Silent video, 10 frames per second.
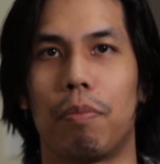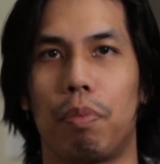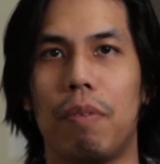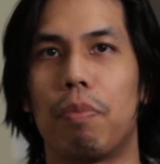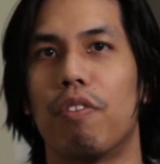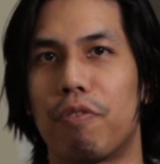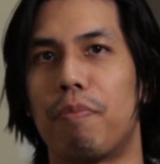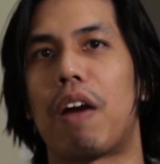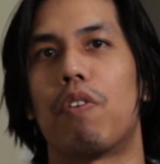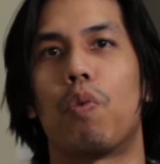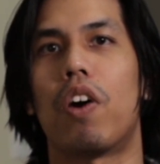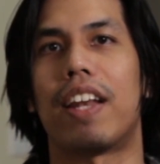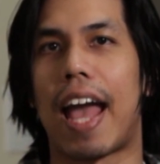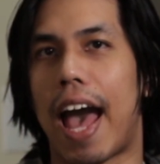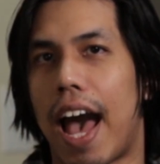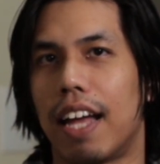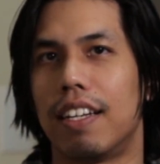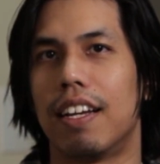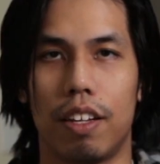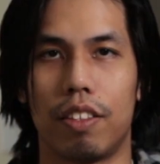the people from Era One had.